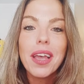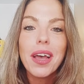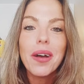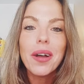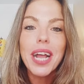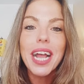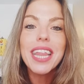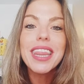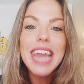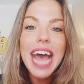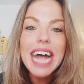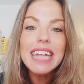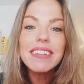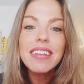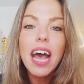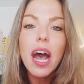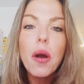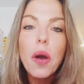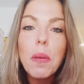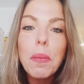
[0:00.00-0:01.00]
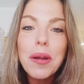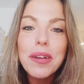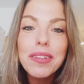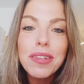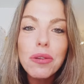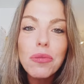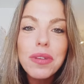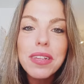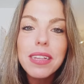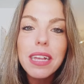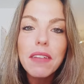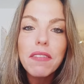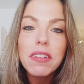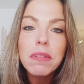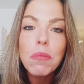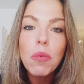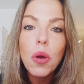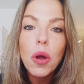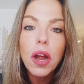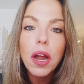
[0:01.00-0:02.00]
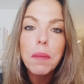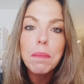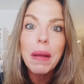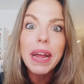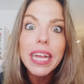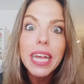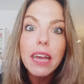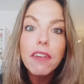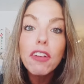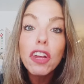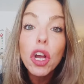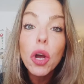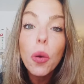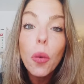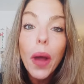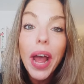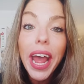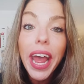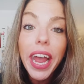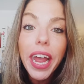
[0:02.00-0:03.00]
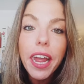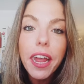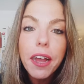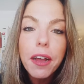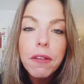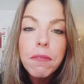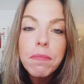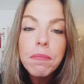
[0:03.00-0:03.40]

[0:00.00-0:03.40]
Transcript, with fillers: Okay, that's how a person receives more by giving away.